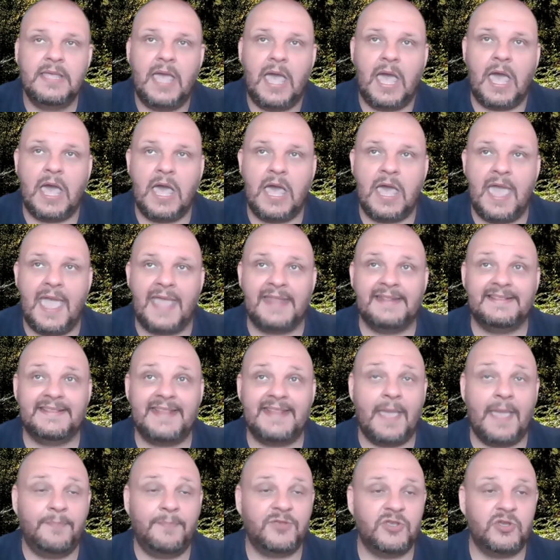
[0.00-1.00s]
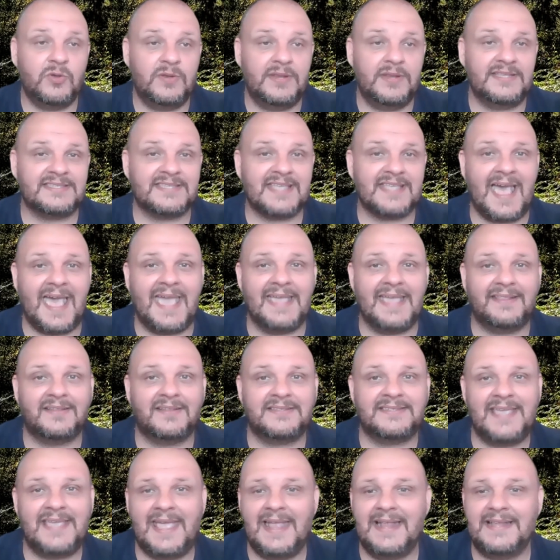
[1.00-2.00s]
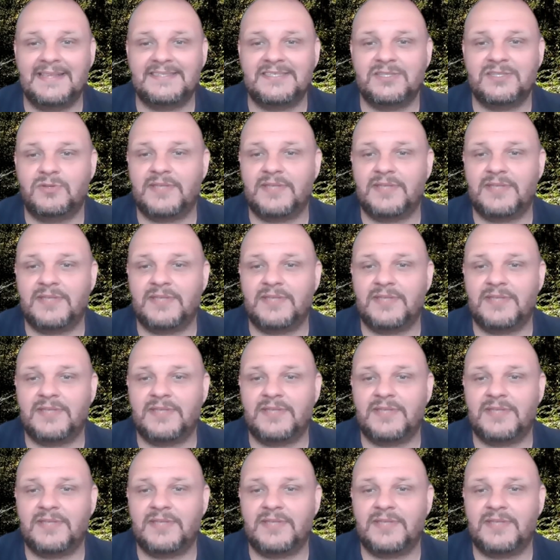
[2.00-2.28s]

Uh, and Neptune is kind of tells